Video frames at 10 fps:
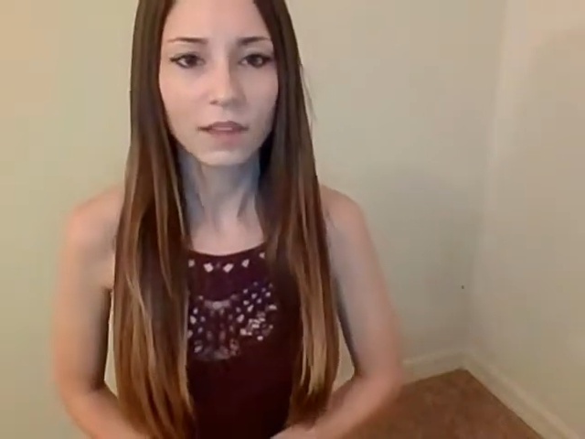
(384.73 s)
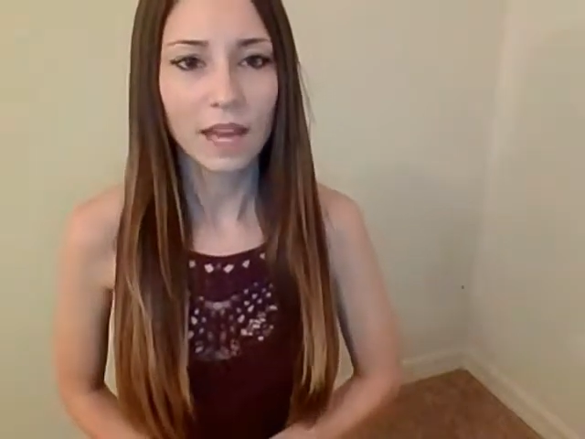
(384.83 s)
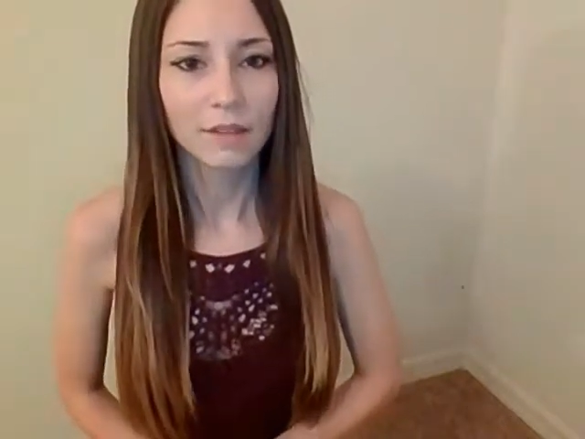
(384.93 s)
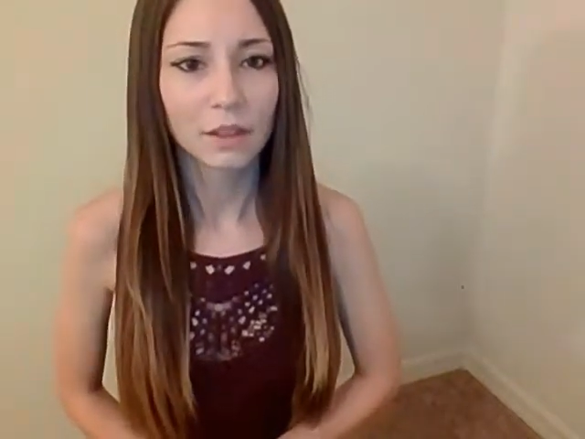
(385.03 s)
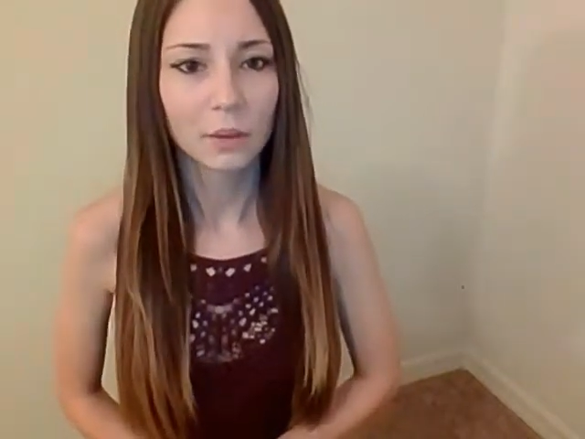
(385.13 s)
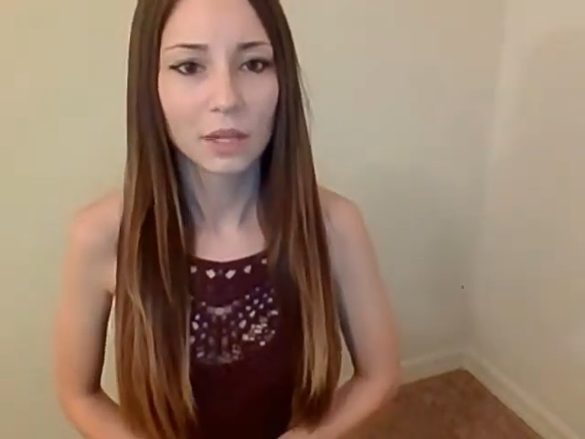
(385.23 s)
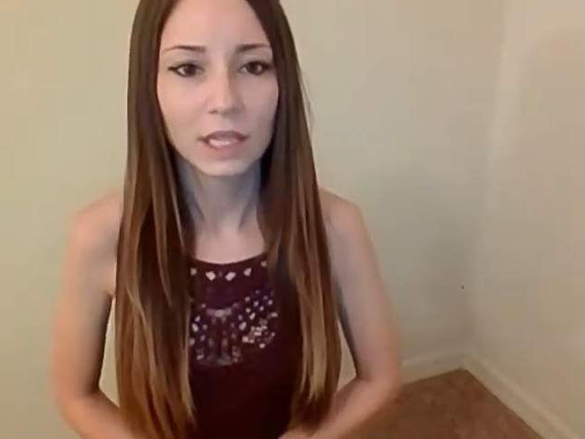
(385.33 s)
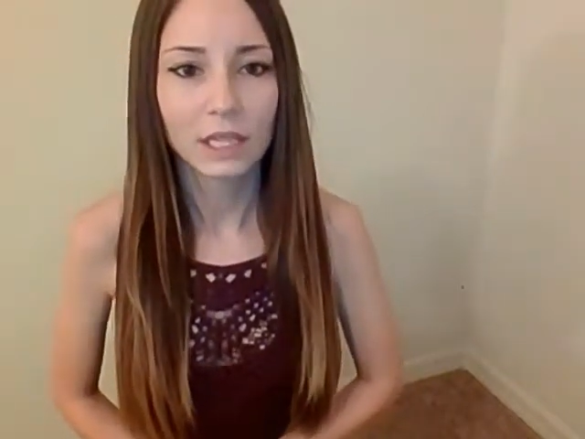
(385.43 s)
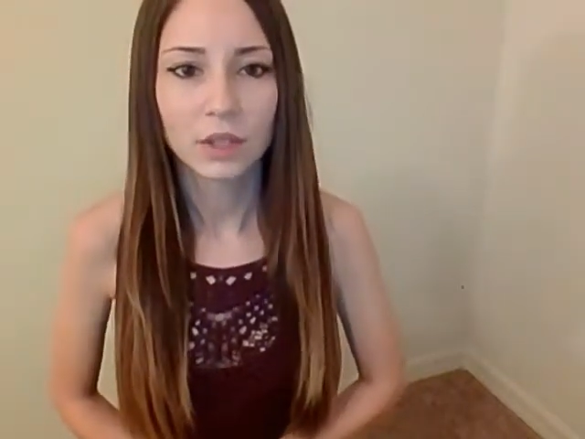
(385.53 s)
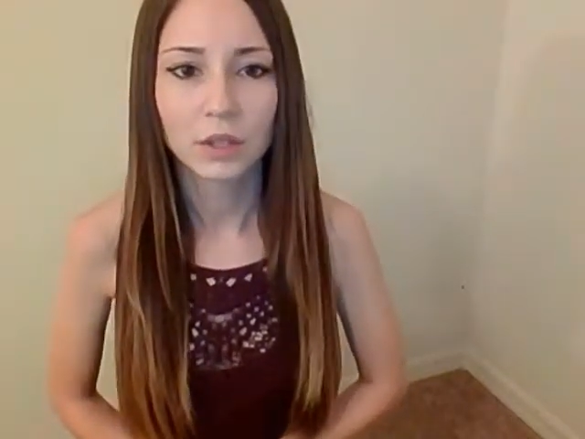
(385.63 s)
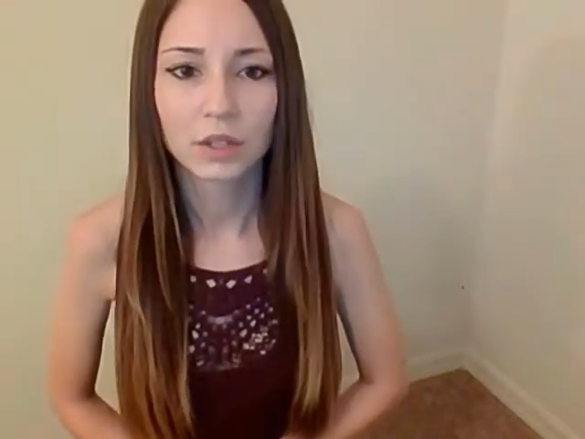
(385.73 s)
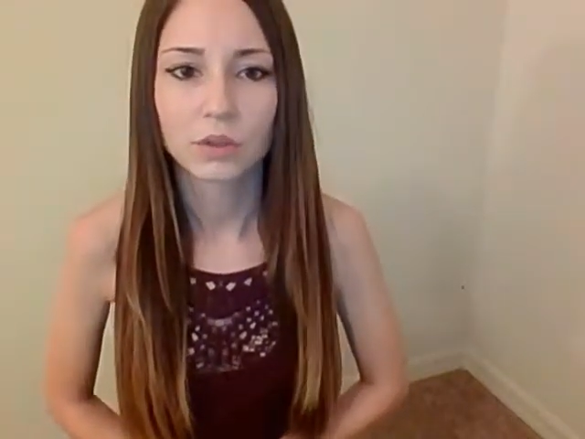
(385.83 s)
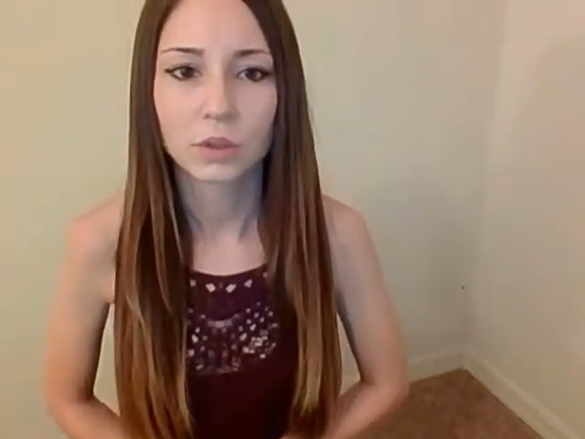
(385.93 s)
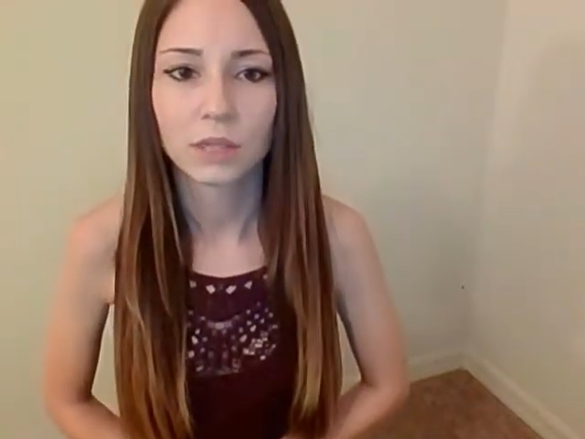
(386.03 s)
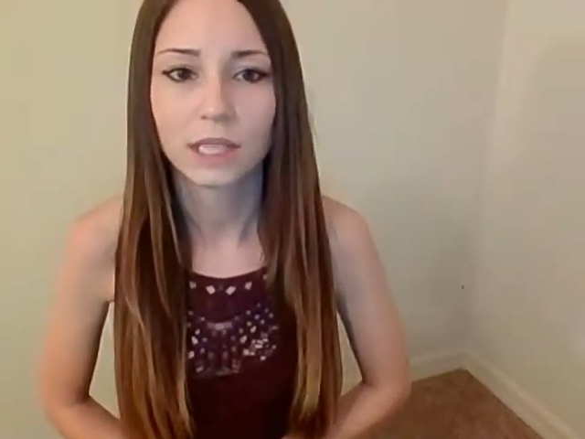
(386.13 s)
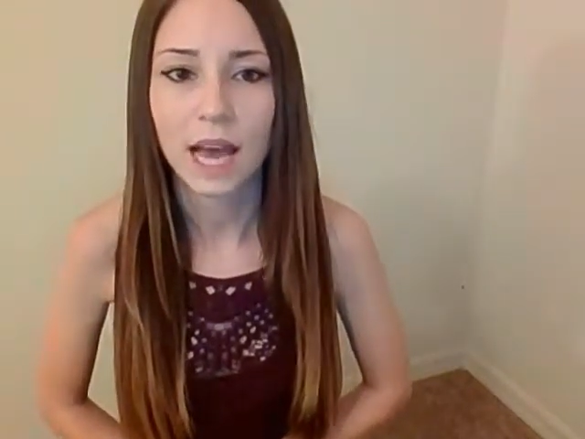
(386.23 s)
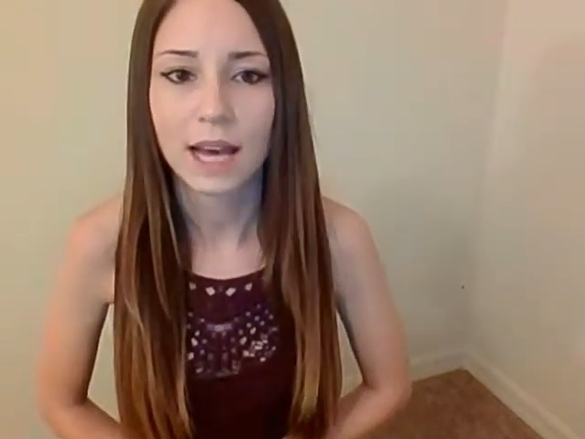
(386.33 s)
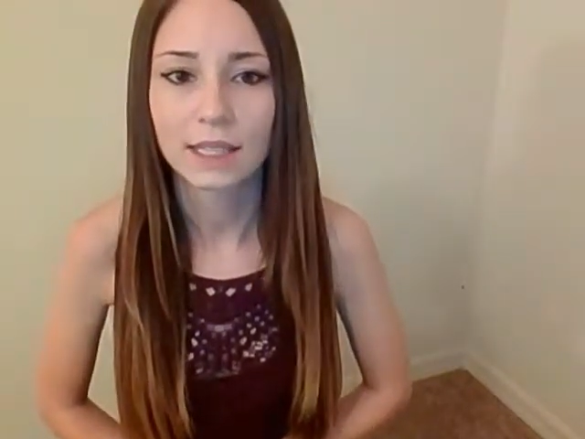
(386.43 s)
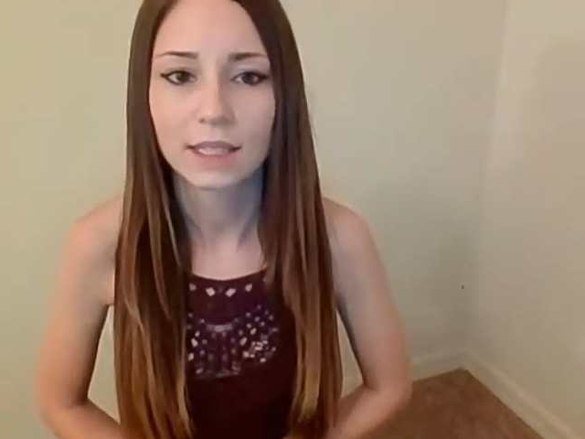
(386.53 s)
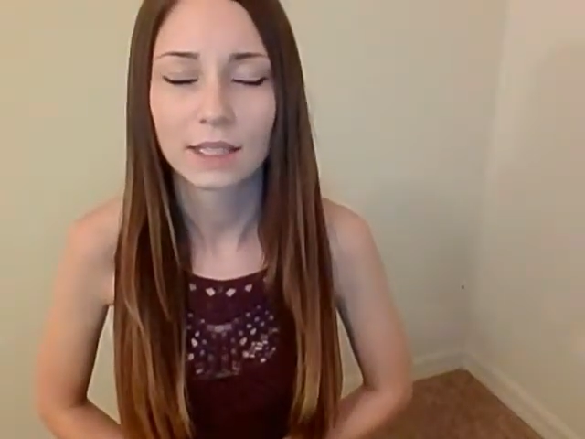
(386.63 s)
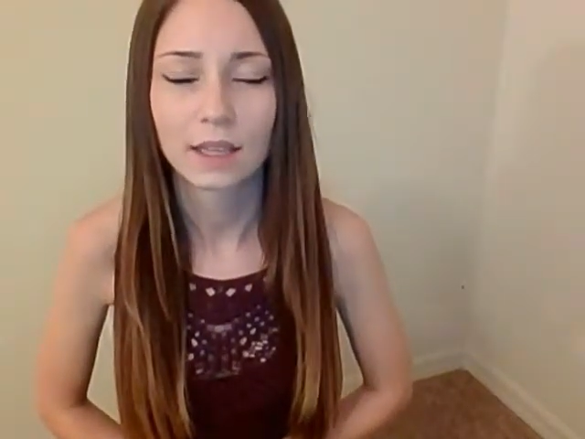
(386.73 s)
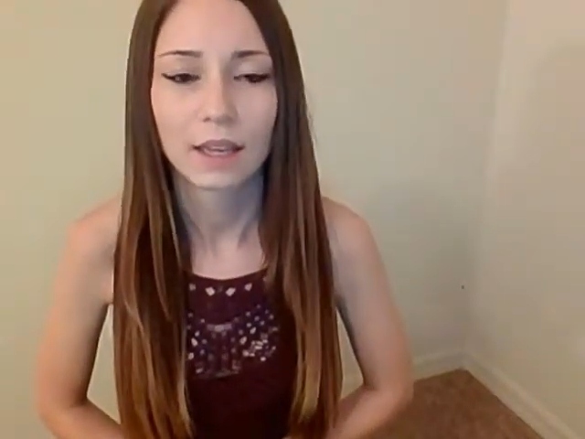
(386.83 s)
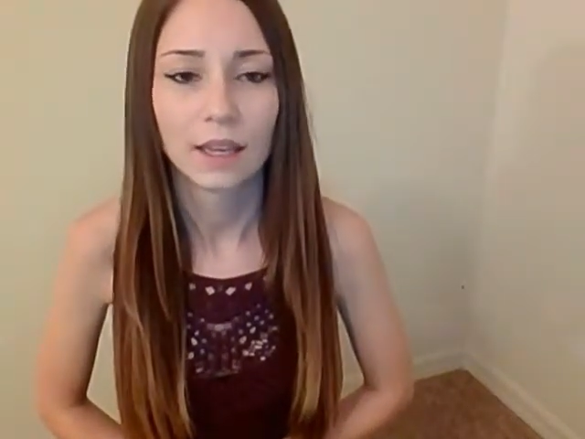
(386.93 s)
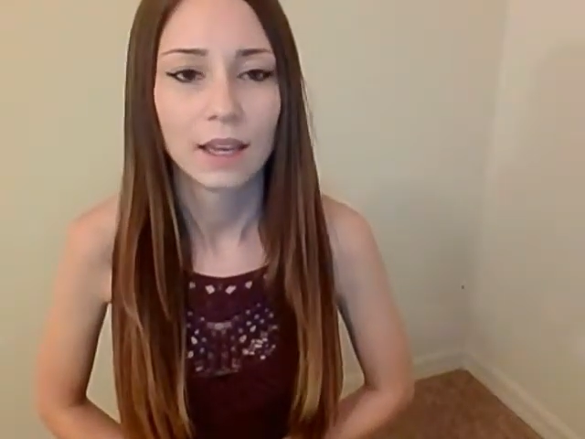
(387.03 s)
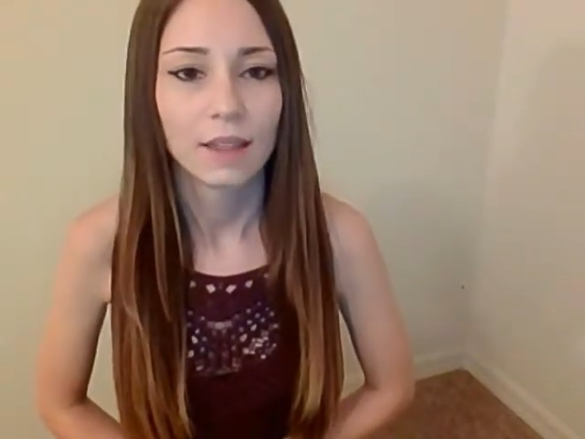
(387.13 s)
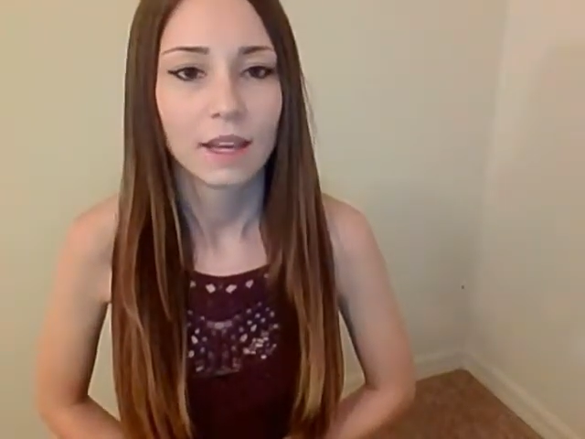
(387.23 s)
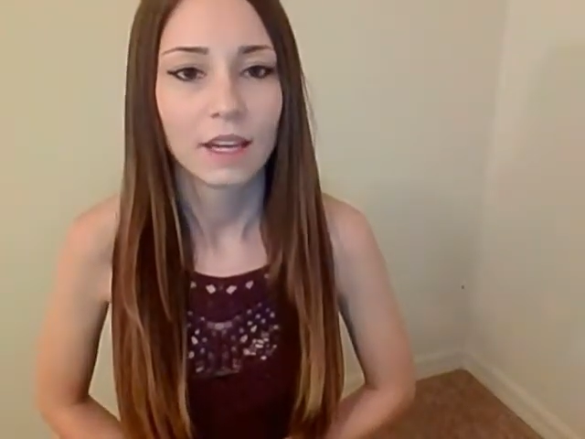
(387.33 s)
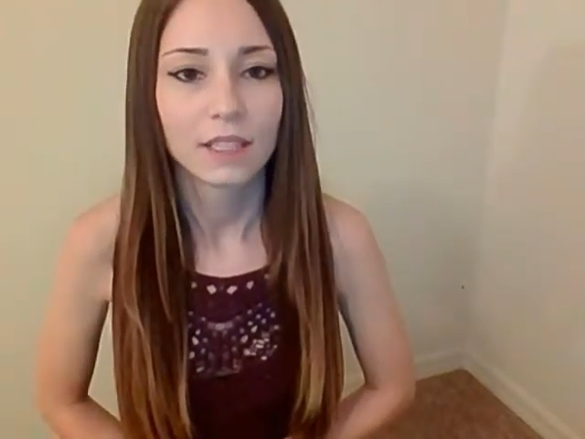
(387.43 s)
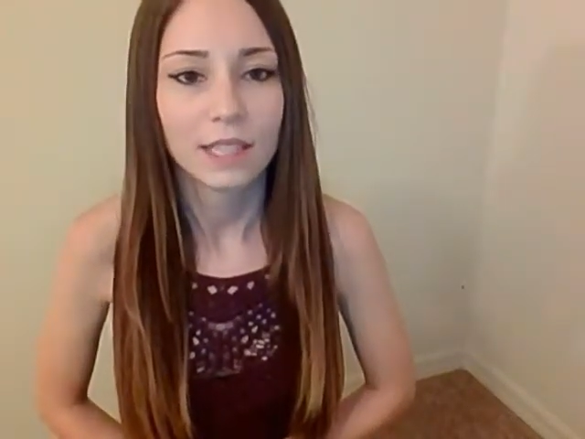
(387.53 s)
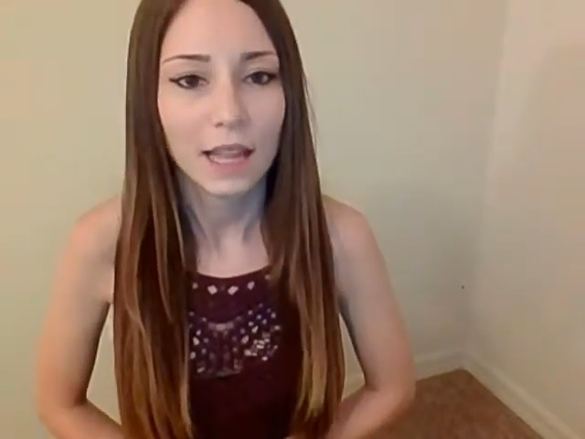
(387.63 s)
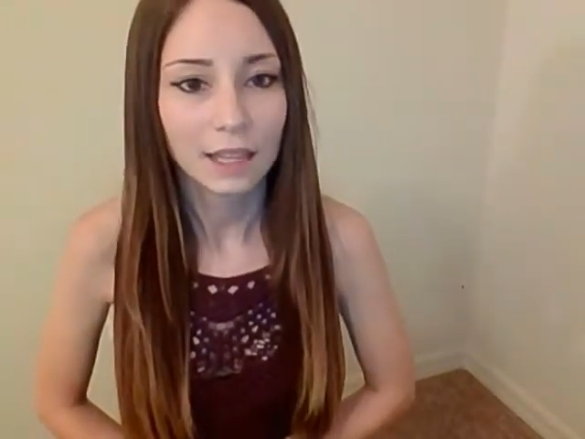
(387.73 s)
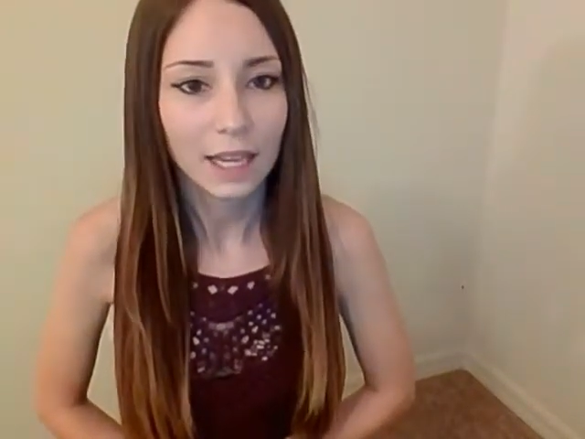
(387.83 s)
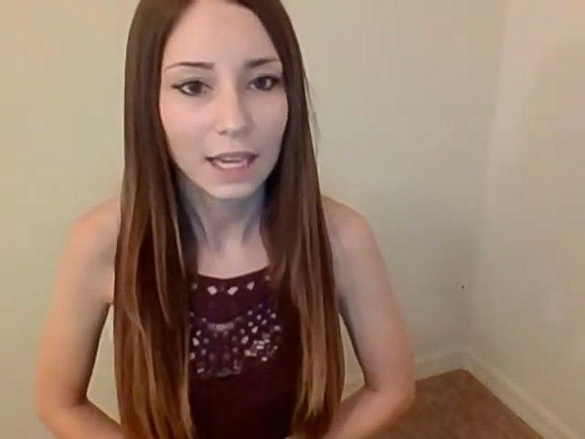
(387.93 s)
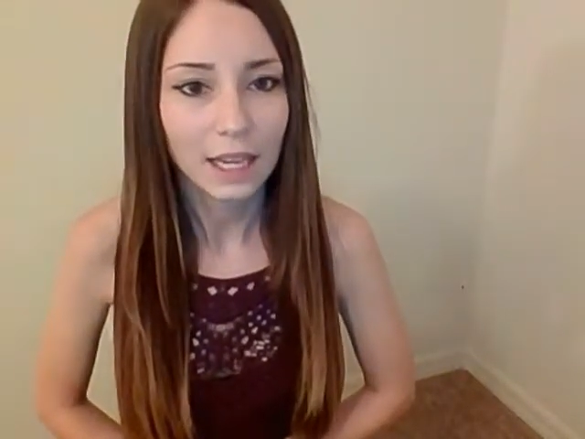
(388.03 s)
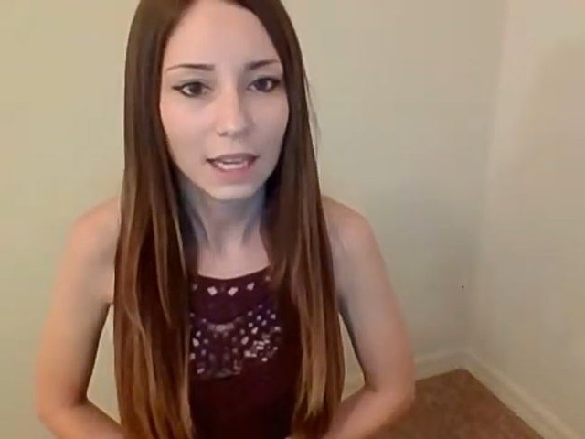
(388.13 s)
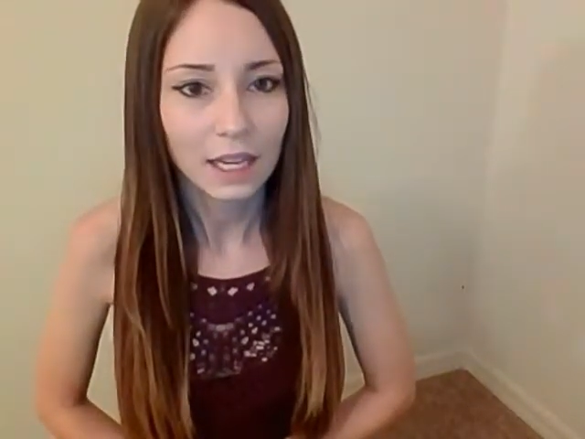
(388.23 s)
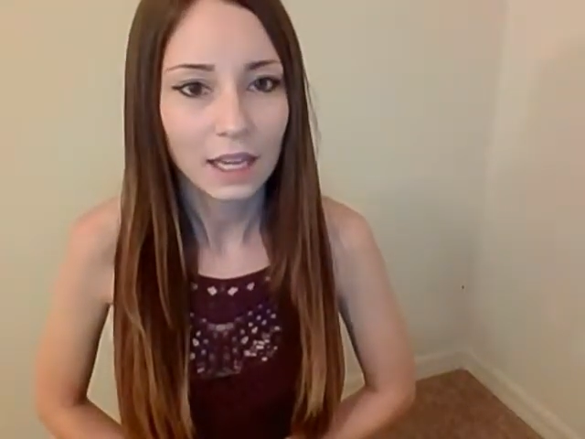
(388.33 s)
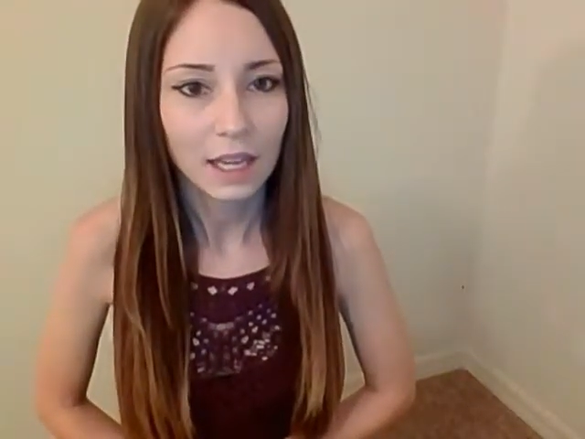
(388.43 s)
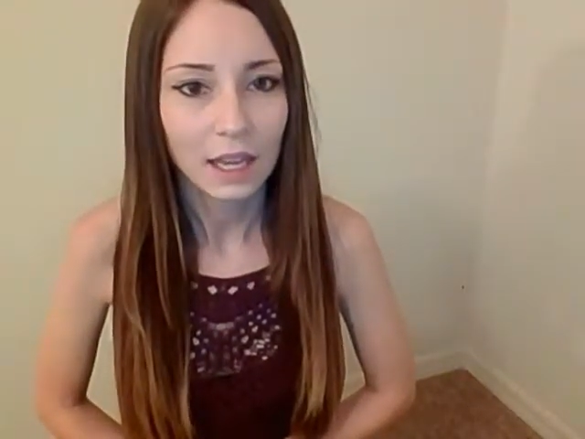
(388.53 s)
They have authority to control tasks that are delegated,